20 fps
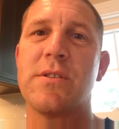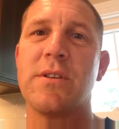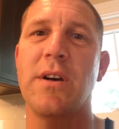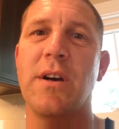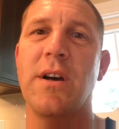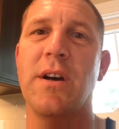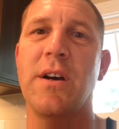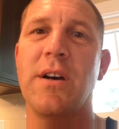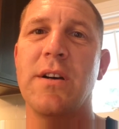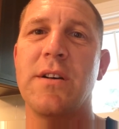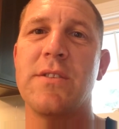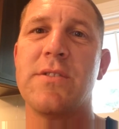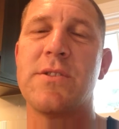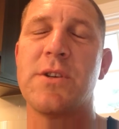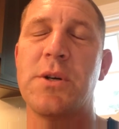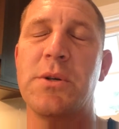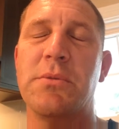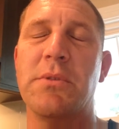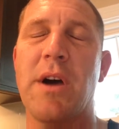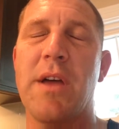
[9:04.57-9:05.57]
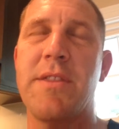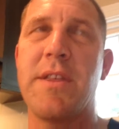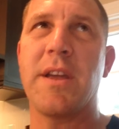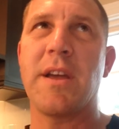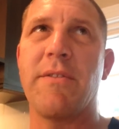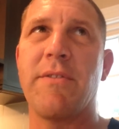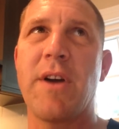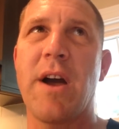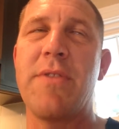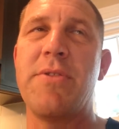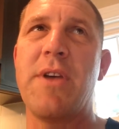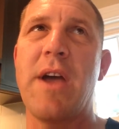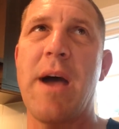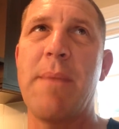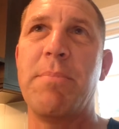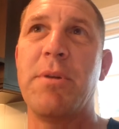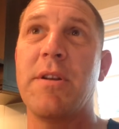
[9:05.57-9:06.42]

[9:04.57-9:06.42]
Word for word: Uh, so I think I've got that.